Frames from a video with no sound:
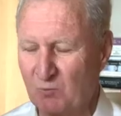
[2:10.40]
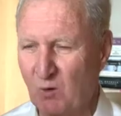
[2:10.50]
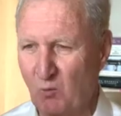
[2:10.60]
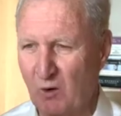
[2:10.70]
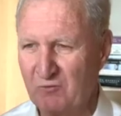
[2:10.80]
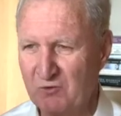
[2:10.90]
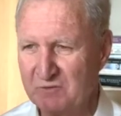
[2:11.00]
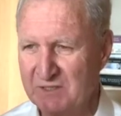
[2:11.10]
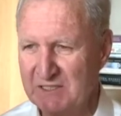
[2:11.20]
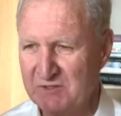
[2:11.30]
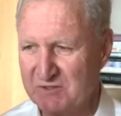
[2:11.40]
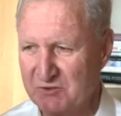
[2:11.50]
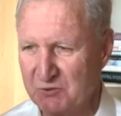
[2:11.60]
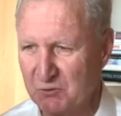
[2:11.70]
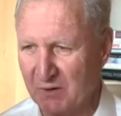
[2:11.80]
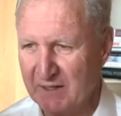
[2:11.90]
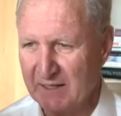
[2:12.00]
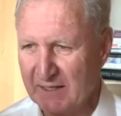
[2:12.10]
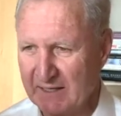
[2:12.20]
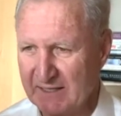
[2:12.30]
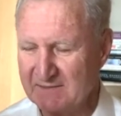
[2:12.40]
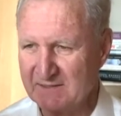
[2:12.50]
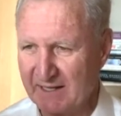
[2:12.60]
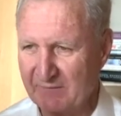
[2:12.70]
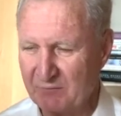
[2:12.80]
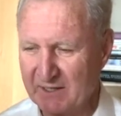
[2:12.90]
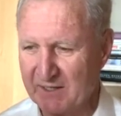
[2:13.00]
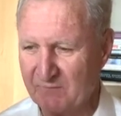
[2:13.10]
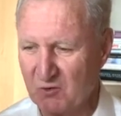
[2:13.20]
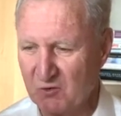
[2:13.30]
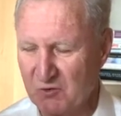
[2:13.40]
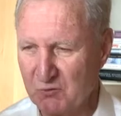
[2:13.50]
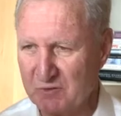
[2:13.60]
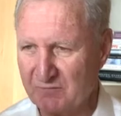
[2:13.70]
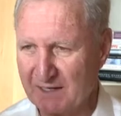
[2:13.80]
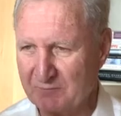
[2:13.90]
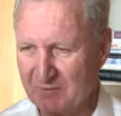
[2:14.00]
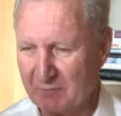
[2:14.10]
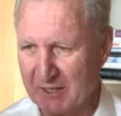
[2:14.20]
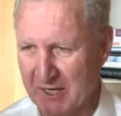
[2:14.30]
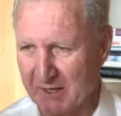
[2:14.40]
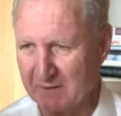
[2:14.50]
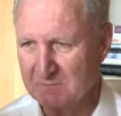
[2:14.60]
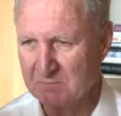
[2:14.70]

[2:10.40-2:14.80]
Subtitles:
what you'll need to do in South Africa if you do develop something here.